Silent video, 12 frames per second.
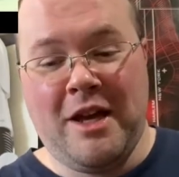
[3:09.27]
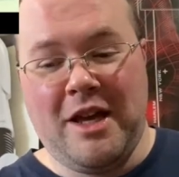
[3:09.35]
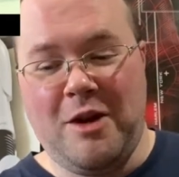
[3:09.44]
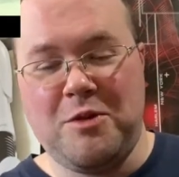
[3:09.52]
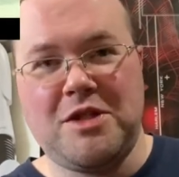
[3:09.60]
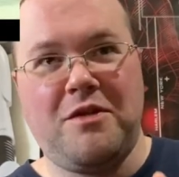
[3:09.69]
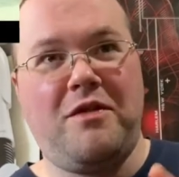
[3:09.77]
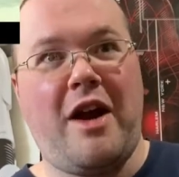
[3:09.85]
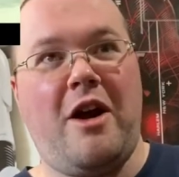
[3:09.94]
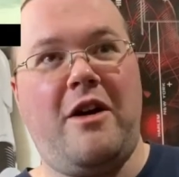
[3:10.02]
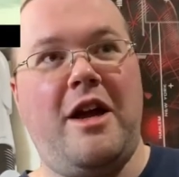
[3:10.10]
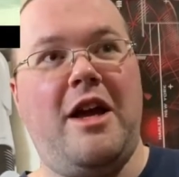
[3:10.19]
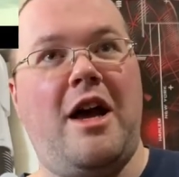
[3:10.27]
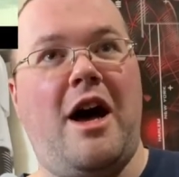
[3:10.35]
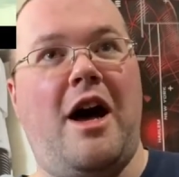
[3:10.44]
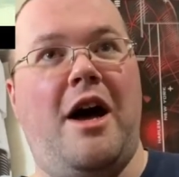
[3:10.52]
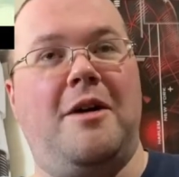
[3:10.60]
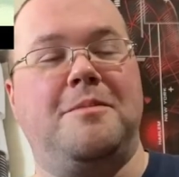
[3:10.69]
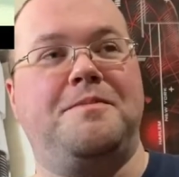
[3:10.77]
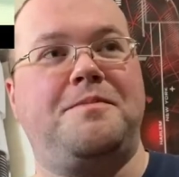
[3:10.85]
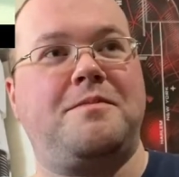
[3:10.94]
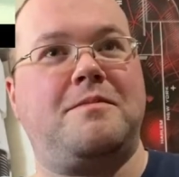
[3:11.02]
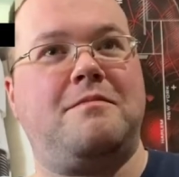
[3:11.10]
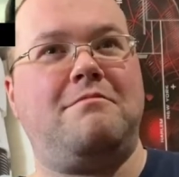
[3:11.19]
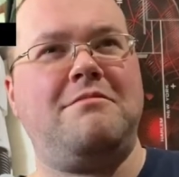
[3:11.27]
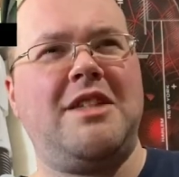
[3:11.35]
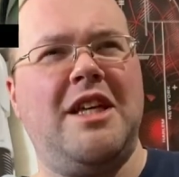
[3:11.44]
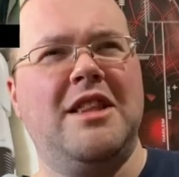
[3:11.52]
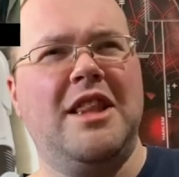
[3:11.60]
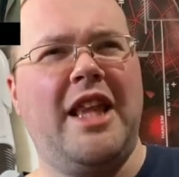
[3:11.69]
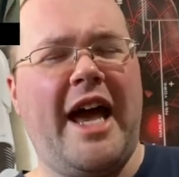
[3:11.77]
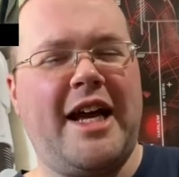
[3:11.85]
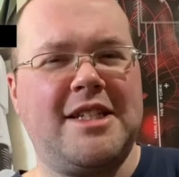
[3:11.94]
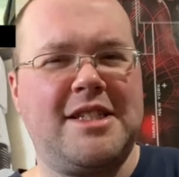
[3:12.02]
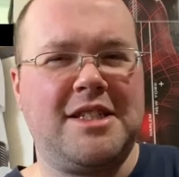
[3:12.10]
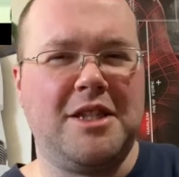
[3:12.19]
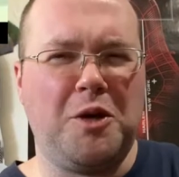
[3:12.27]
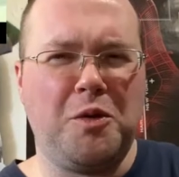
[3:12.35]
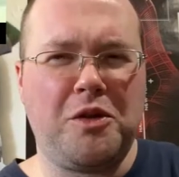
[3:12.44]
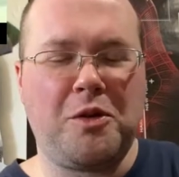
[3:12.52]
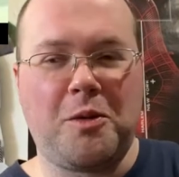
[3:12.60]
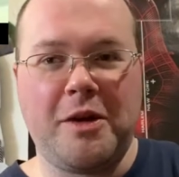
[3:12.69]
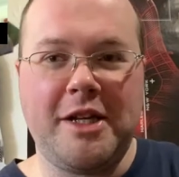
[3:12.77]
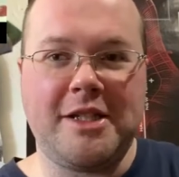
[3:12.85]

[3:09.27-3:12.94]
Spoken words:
He was a very Lex Luthor-y